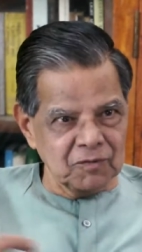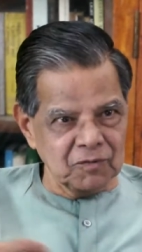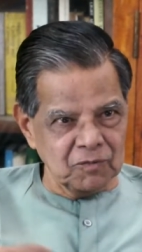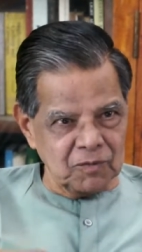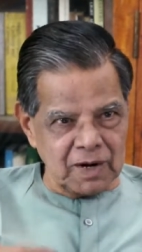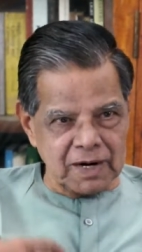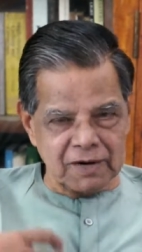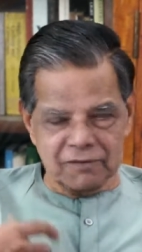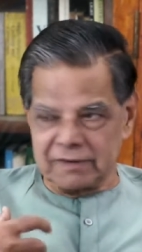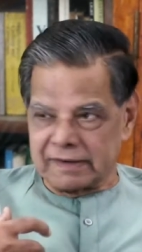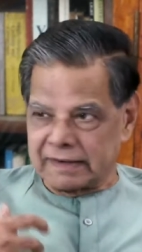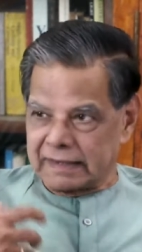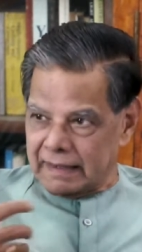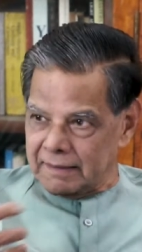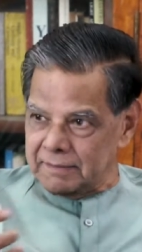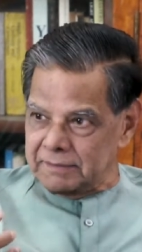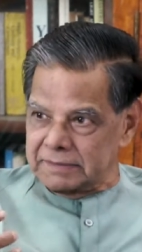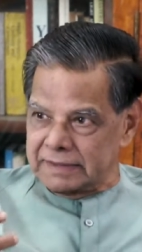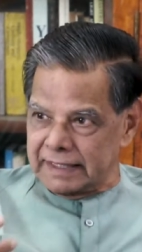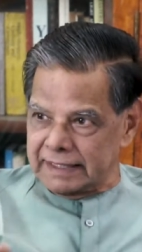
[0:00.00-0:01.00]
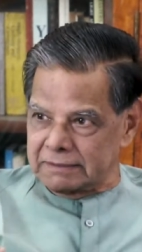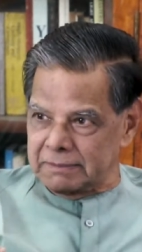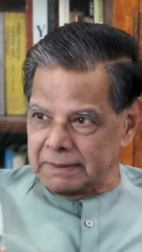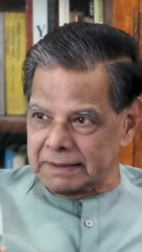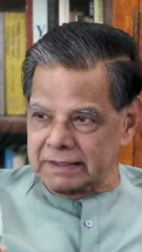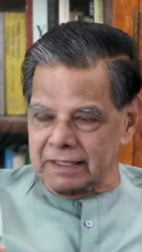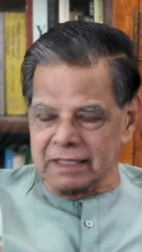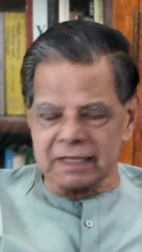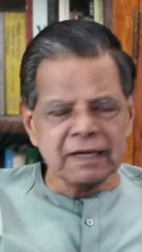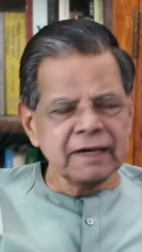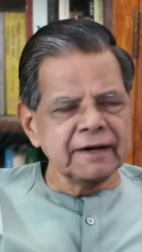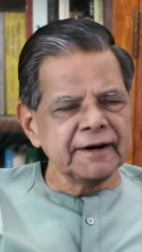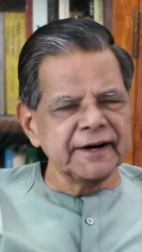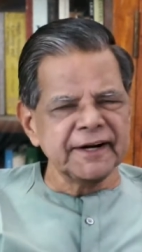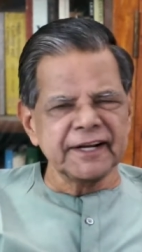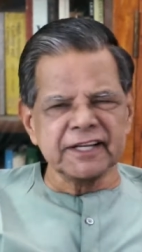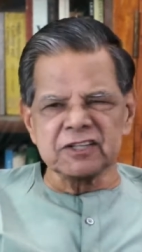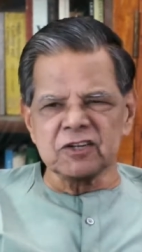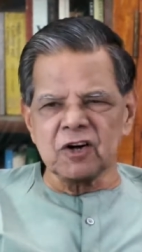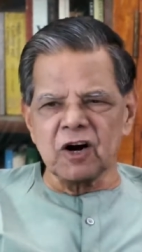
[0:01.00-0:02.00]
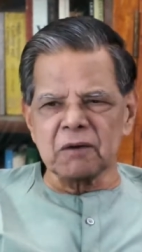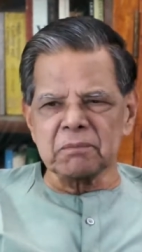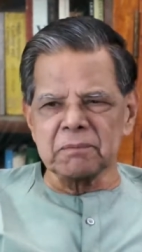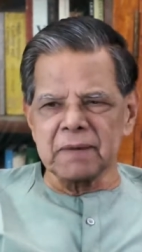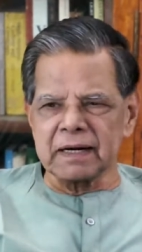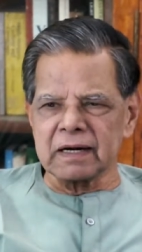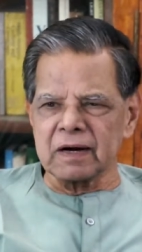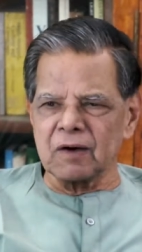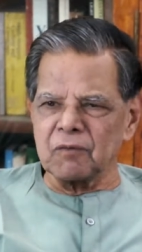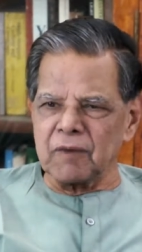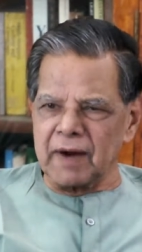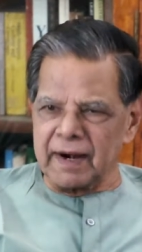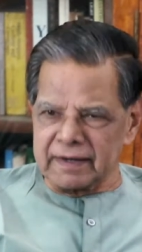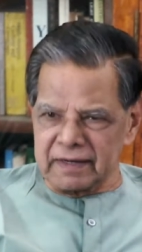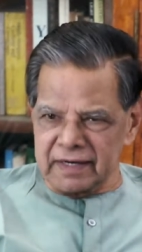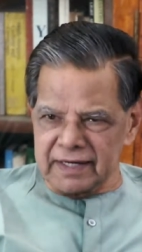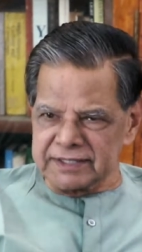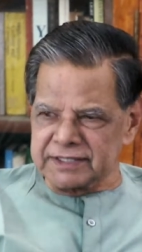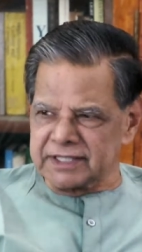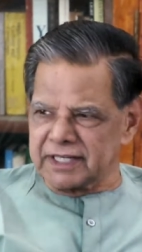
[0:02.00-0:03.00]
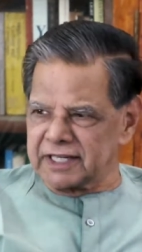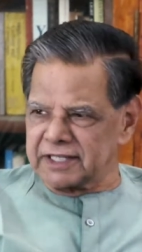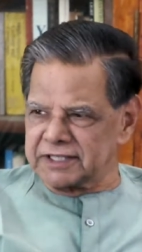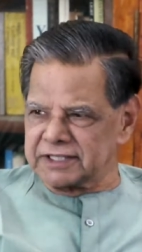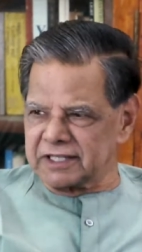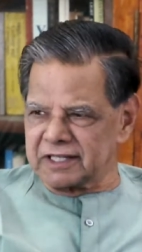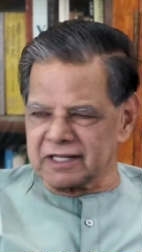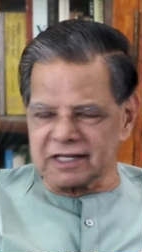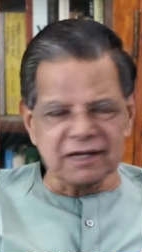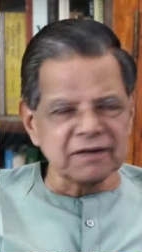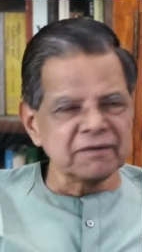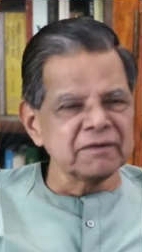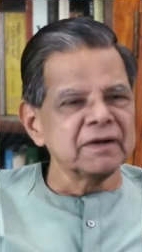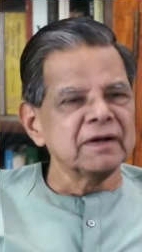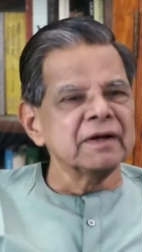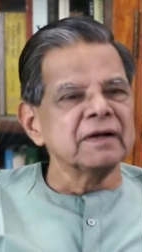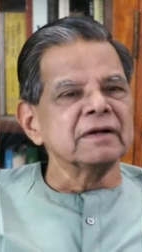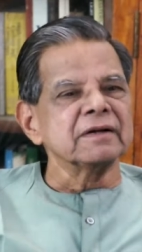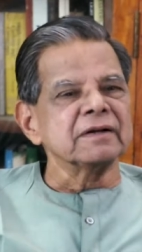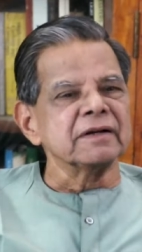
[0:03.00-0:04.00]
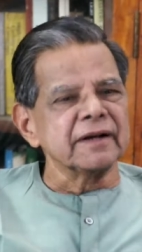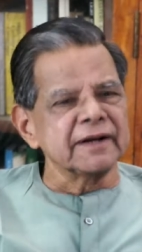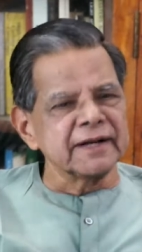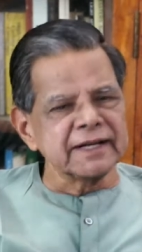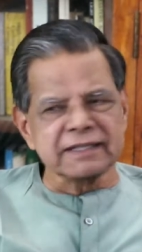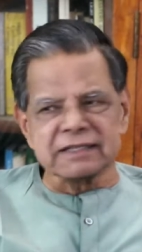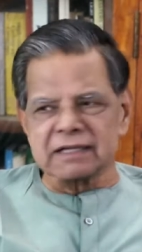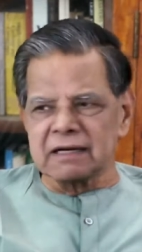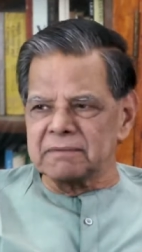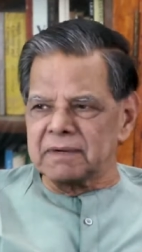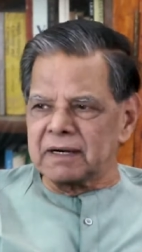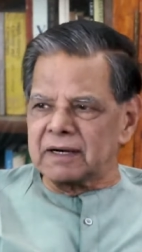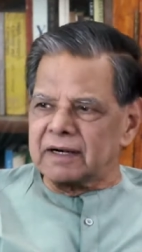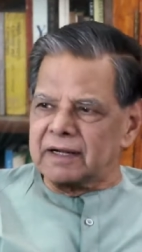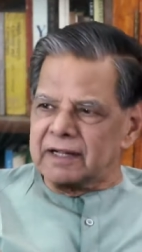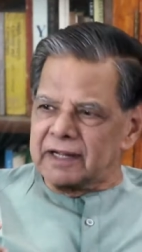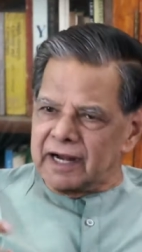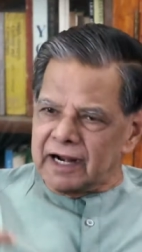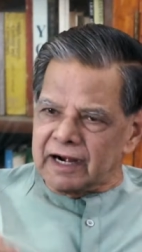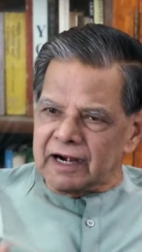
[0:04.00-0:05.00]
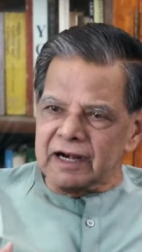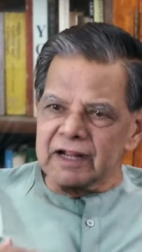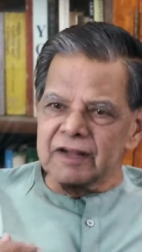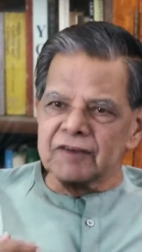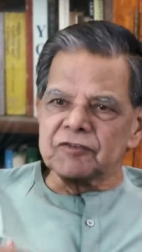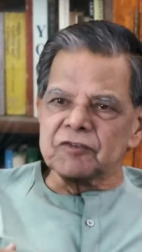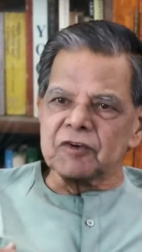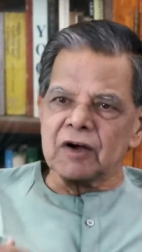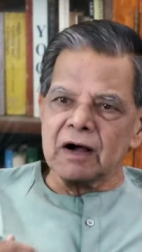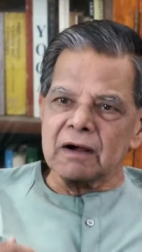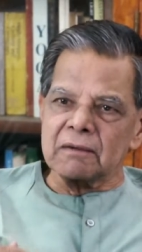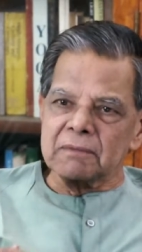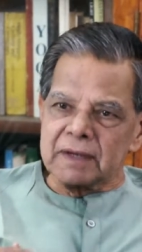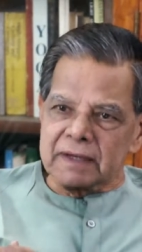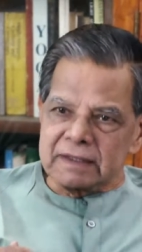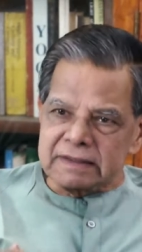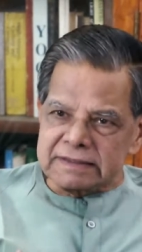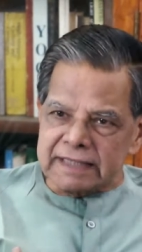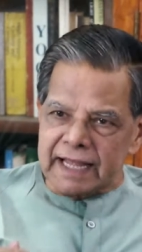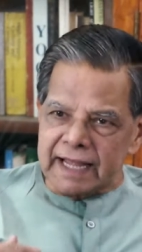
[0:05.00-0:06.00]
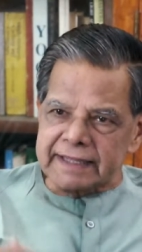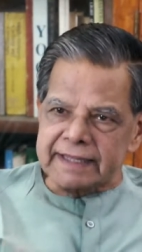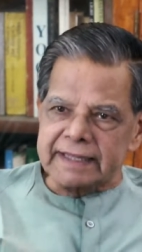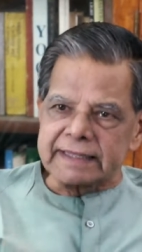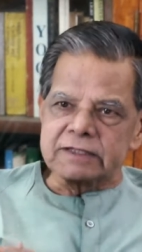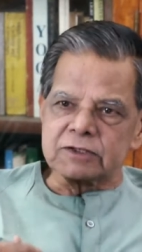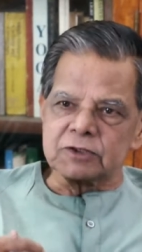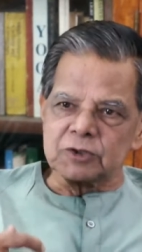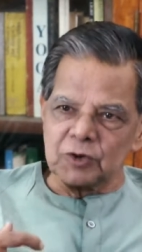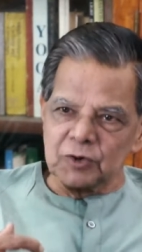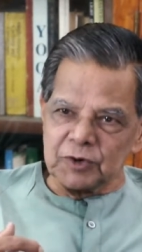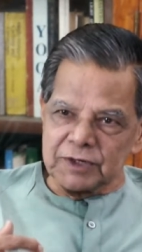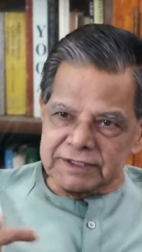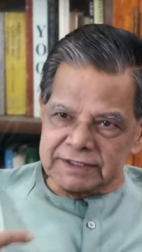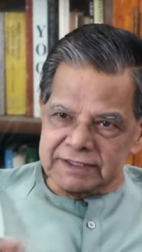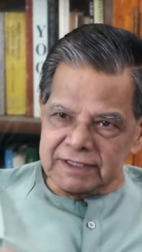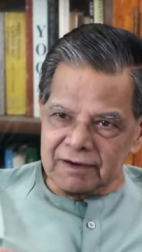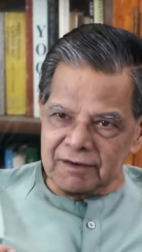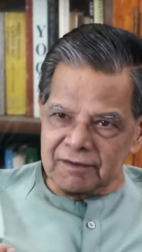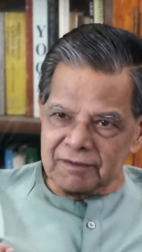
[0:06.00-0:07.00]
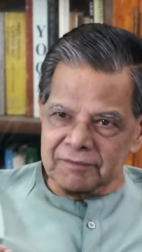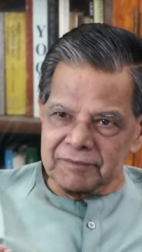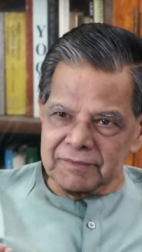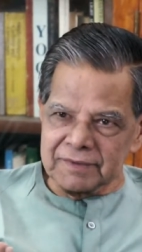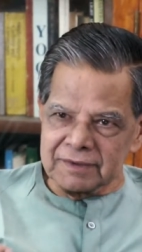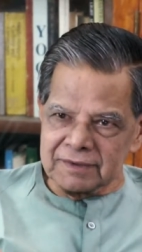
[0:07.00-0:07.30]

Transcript: Whatever comes, expression, it is not mental, vital, etc., etc. It is coming directly from her psychic soul itself,